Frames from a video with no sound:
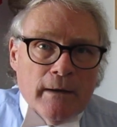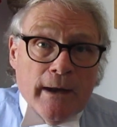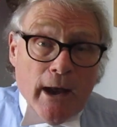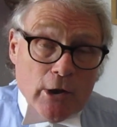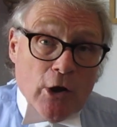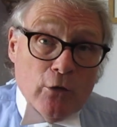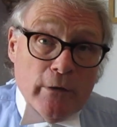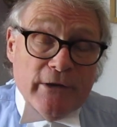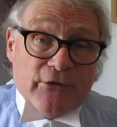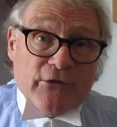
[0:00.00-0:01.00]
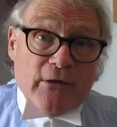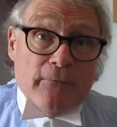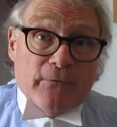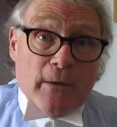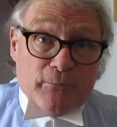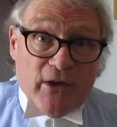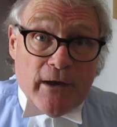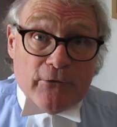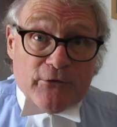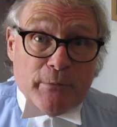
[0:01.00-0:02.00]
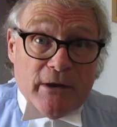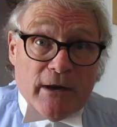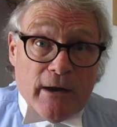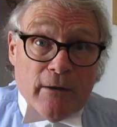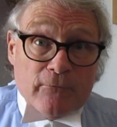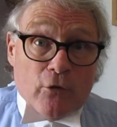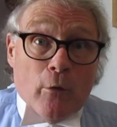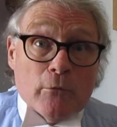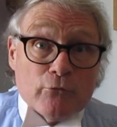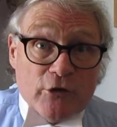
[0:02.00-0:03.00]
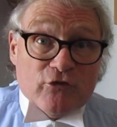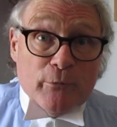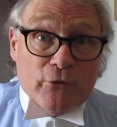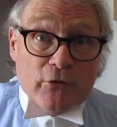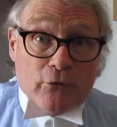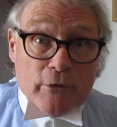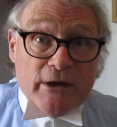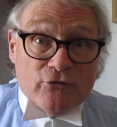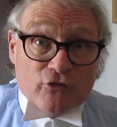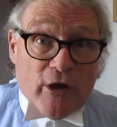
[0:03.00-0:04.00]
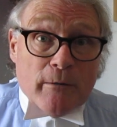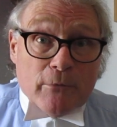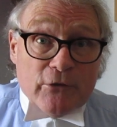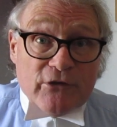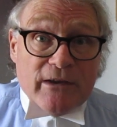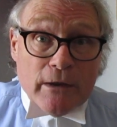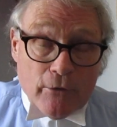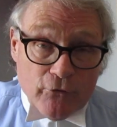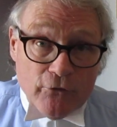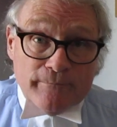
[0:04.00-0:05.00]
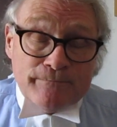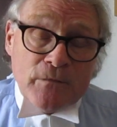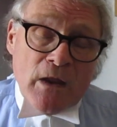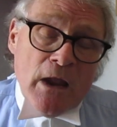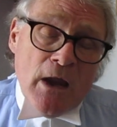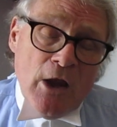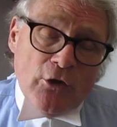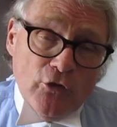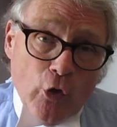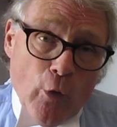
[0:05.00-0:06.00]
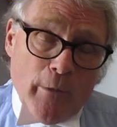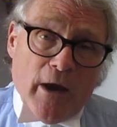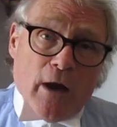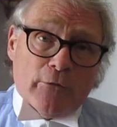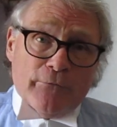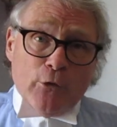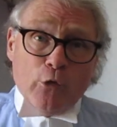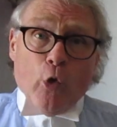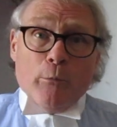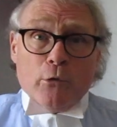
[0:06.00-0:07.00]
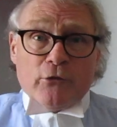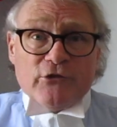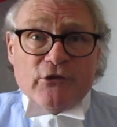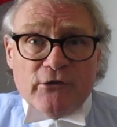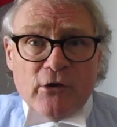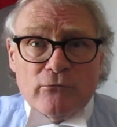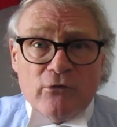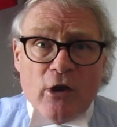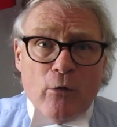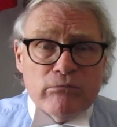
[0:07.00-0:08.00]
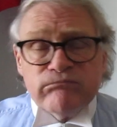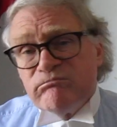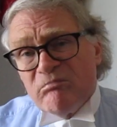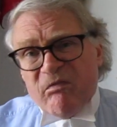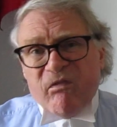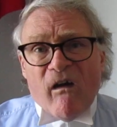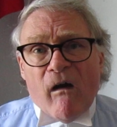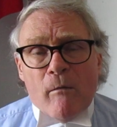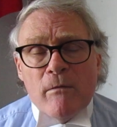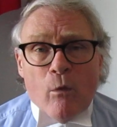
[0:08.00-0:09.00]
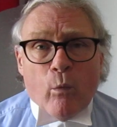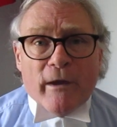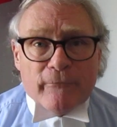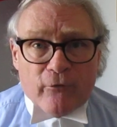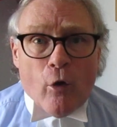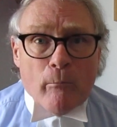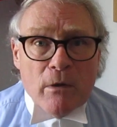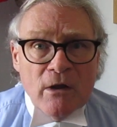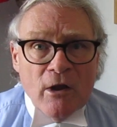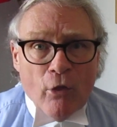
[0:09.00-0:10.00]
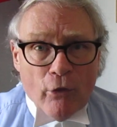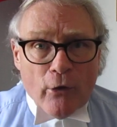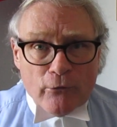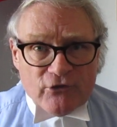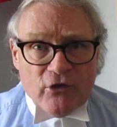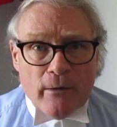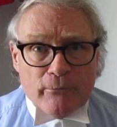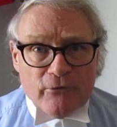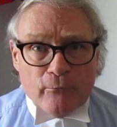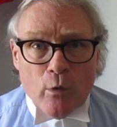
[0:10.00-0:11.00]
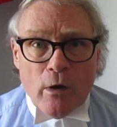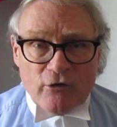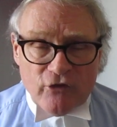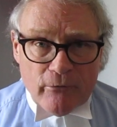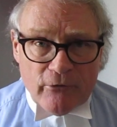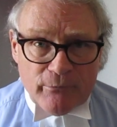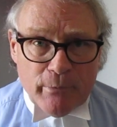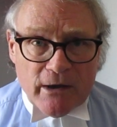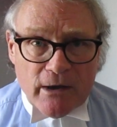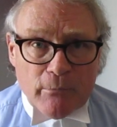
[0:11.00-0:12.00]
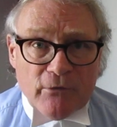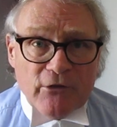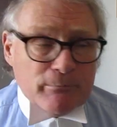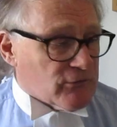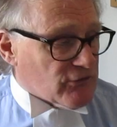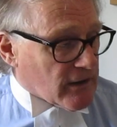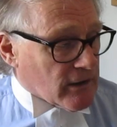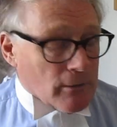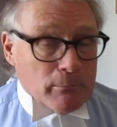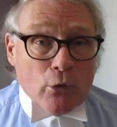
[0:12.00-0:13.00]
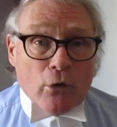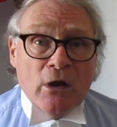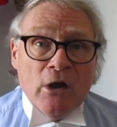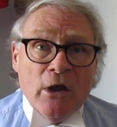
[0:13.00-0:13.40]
Hello, it's Phillip Taylor speaking from Richmond Green Chambers in London. Normally I review law books. I don't go far away from those types of work, generally speaking, but this particular book